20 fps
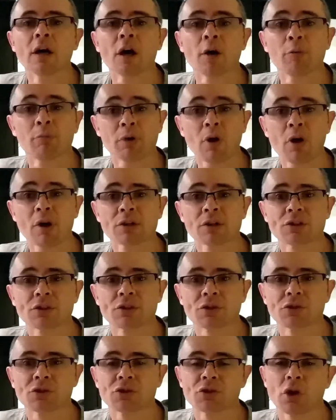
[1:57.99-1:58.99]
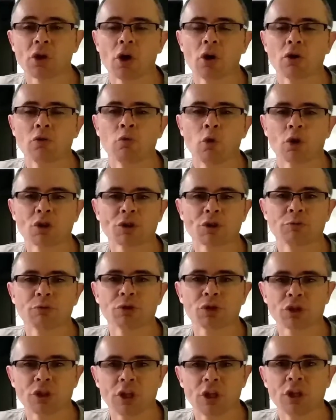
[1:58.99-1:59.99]
appliances, so washing
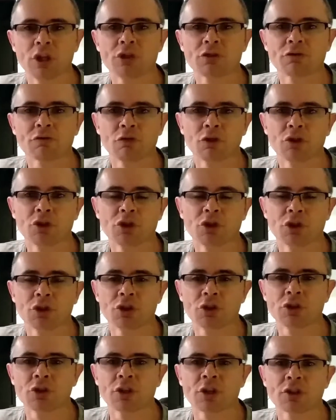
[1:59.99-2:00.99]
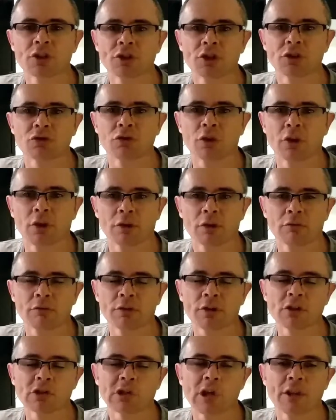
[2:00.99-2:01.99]
machines, fridges, etc.,
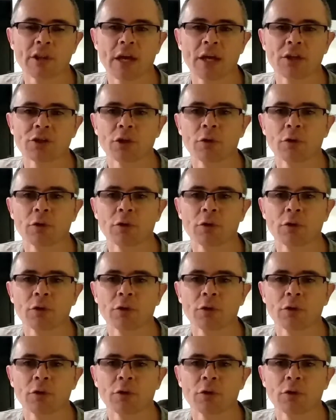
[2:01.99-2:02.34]
things like that. So